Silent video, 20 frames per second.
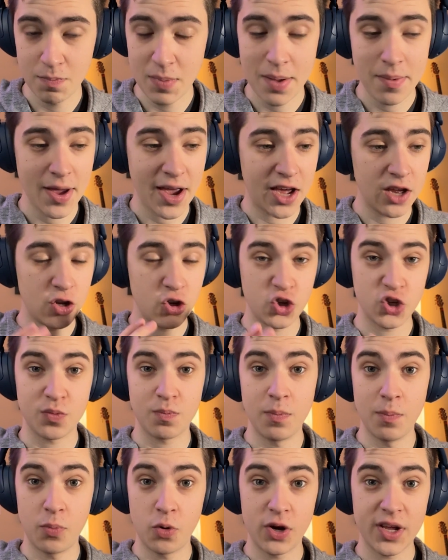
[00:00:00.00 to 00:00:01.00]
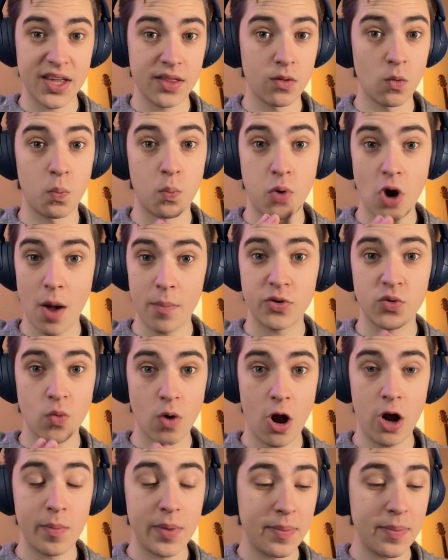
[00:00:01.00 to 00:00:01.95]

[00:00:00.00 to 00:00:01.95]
Maybe I could have just been putting in the prompt wrong.